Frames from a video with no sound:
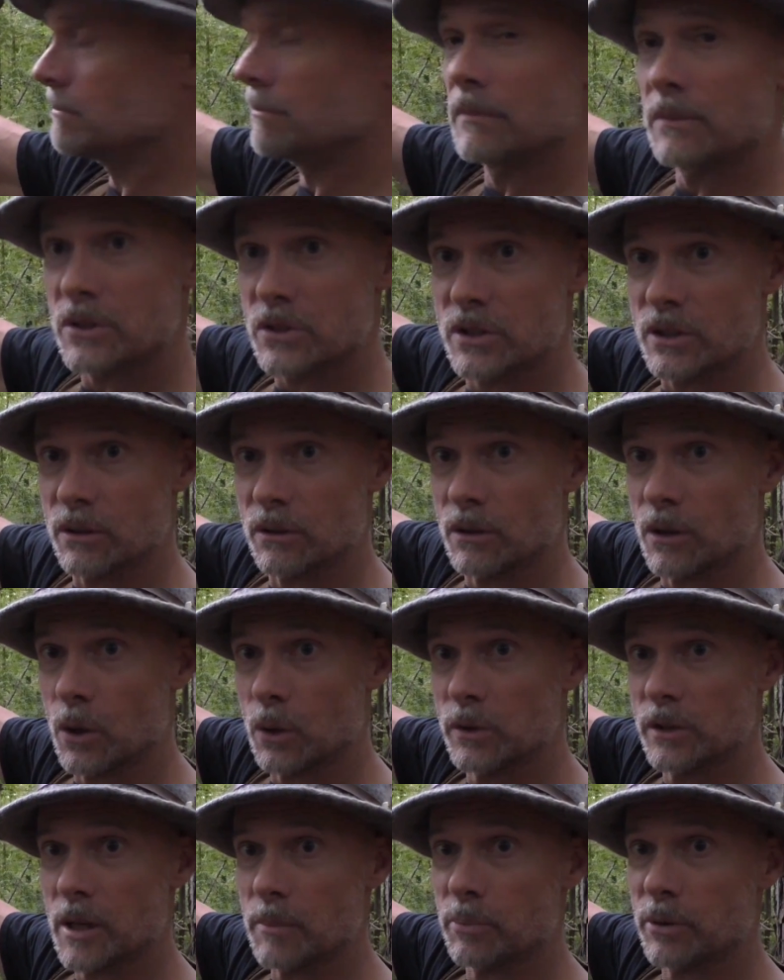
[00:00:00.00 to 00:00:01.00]
still
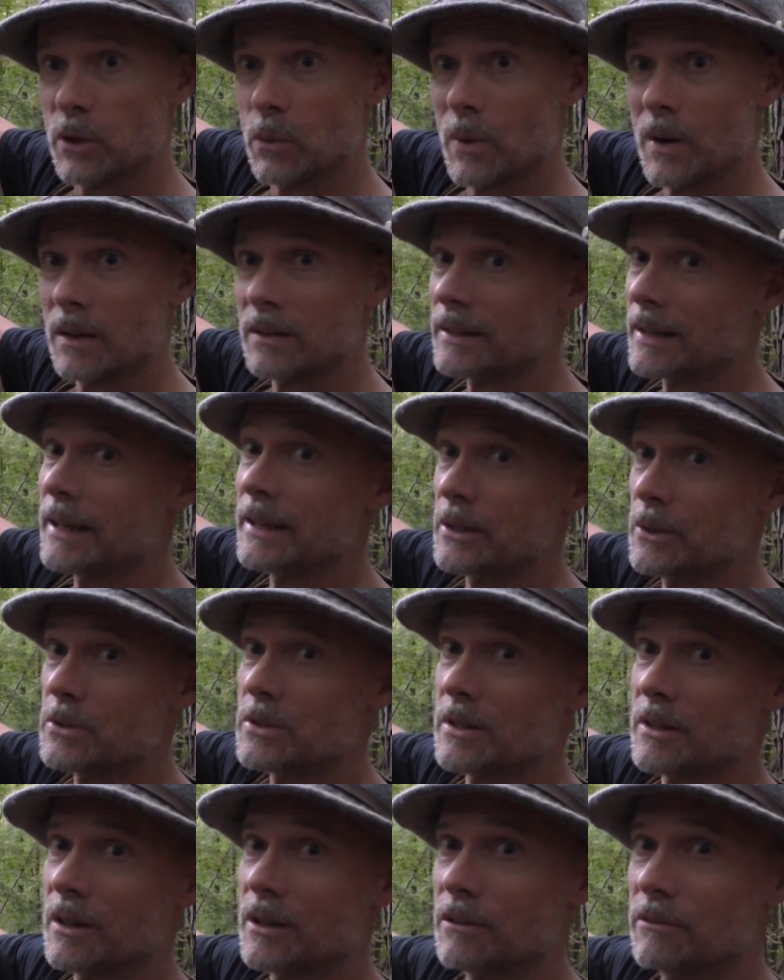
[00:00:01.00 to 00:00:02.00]
holding up pretty well, and I
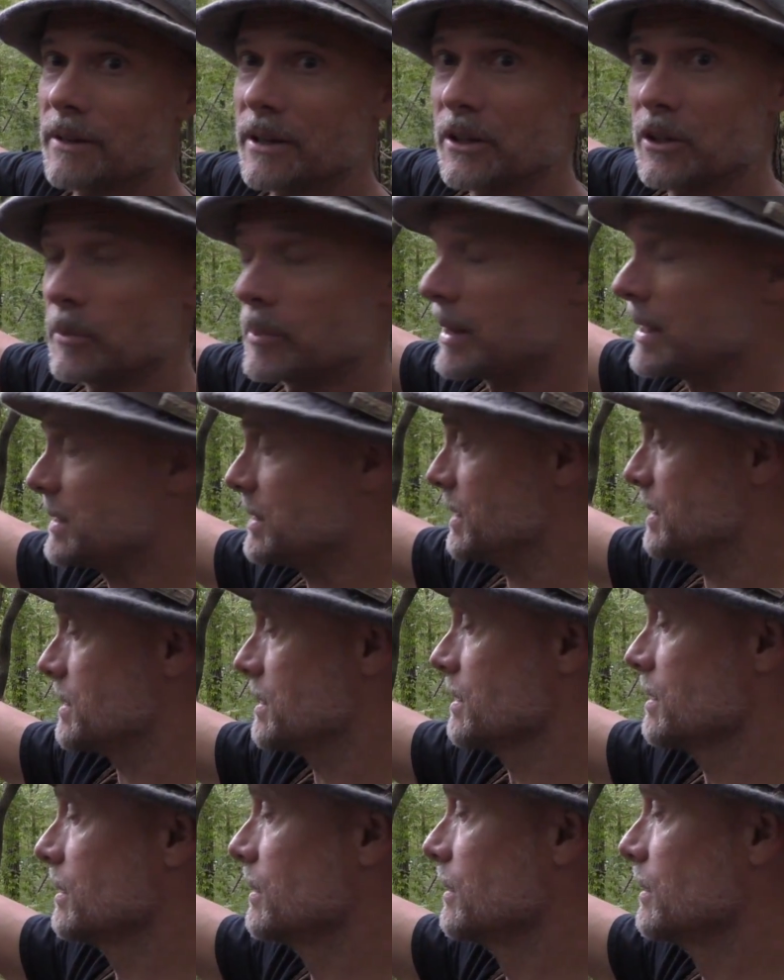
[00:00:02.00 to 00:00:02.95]
use it on a regular basis.